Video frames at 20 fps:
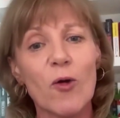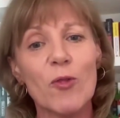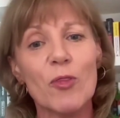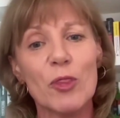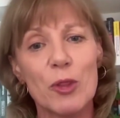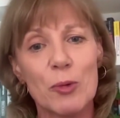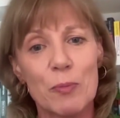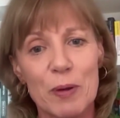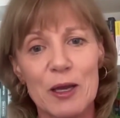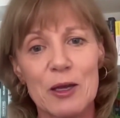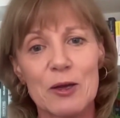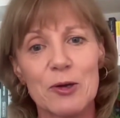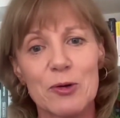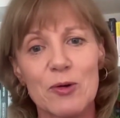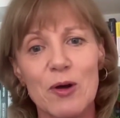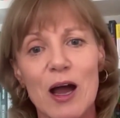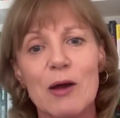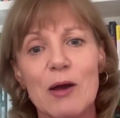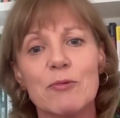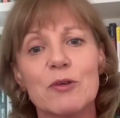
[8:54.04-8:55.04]
on the
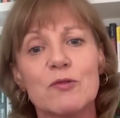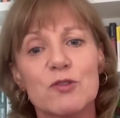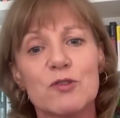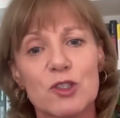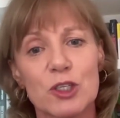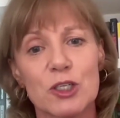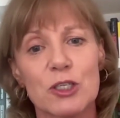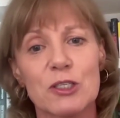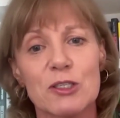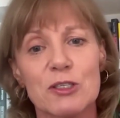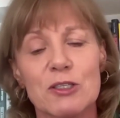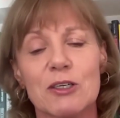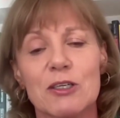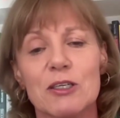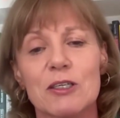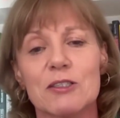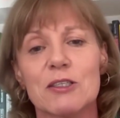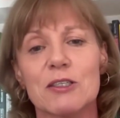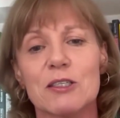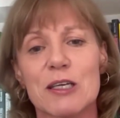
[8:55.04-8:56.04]
pill, and we've just
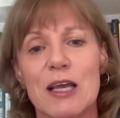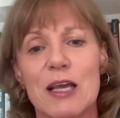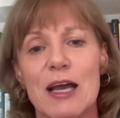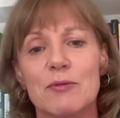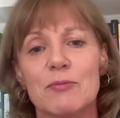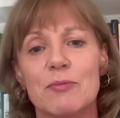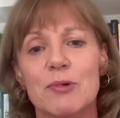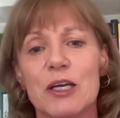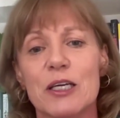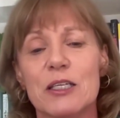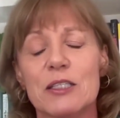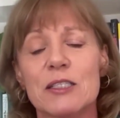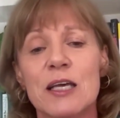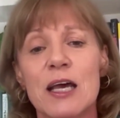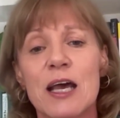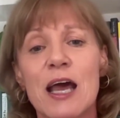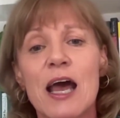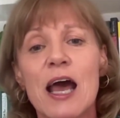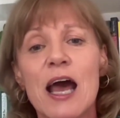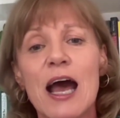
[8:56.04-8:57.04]
started to scan brains.
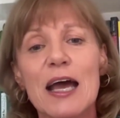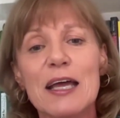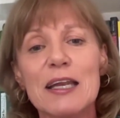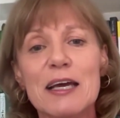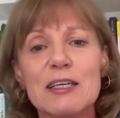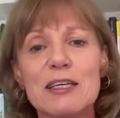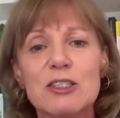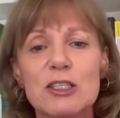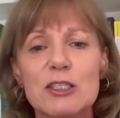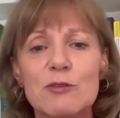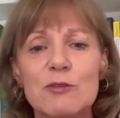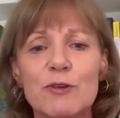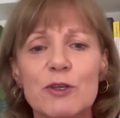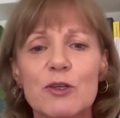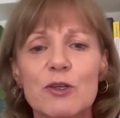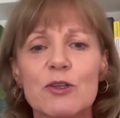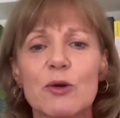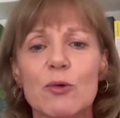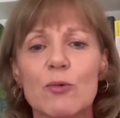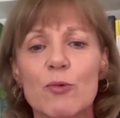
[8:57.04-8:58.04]
And I just
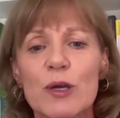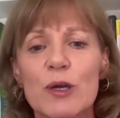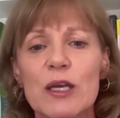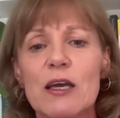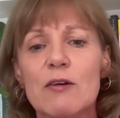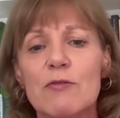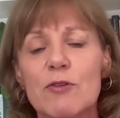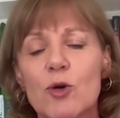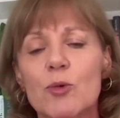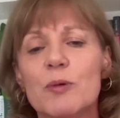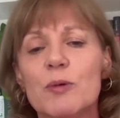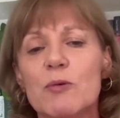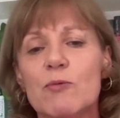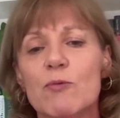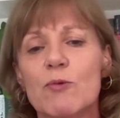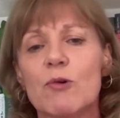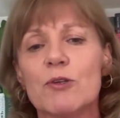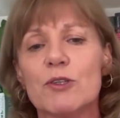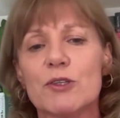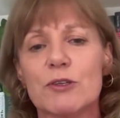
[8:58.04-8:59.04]
feel that we have all
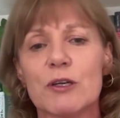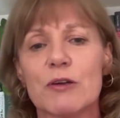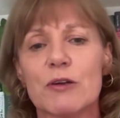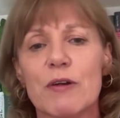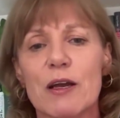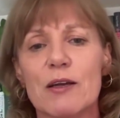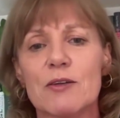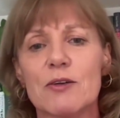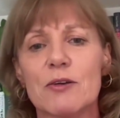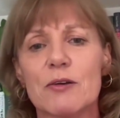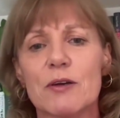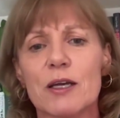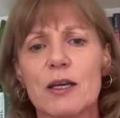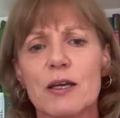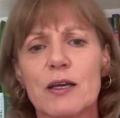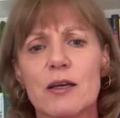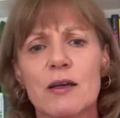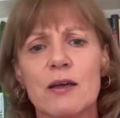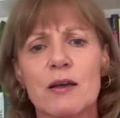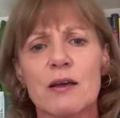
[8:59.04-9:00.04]
been wandering around
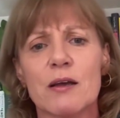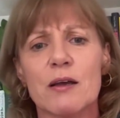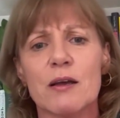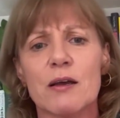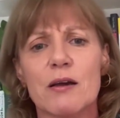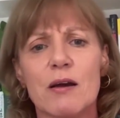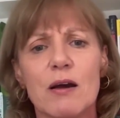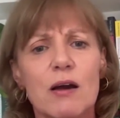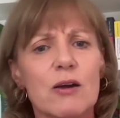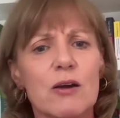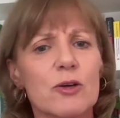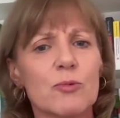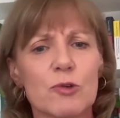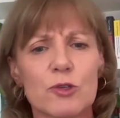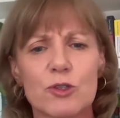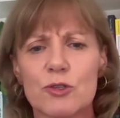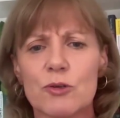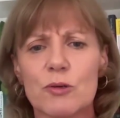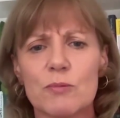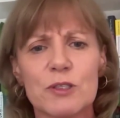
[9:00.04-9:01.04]
going, oh,
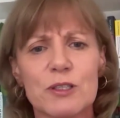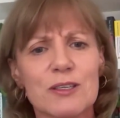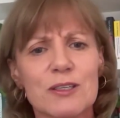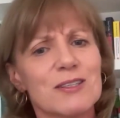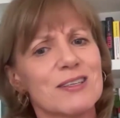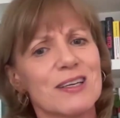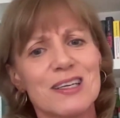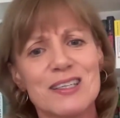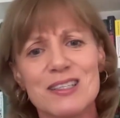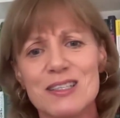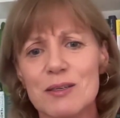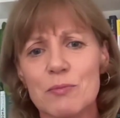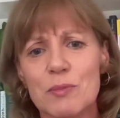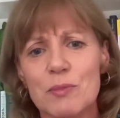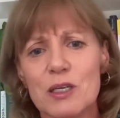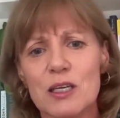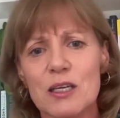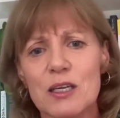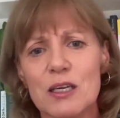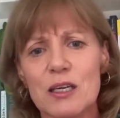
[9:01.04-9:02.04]
what's wrong with us? Is it
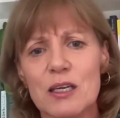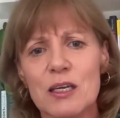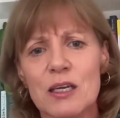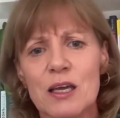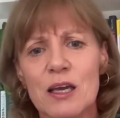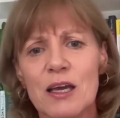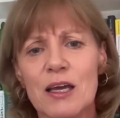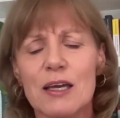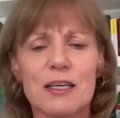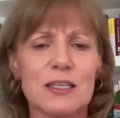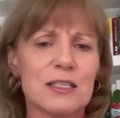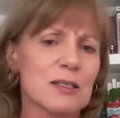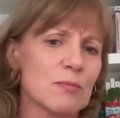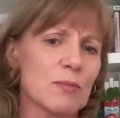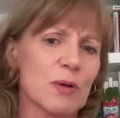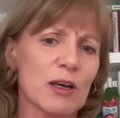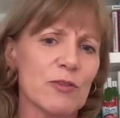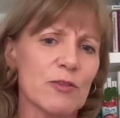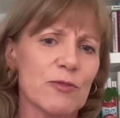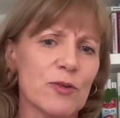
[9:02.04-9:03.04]
me? Is
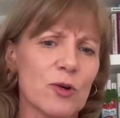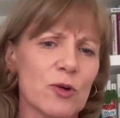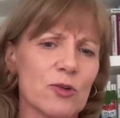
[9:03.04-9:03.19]
it my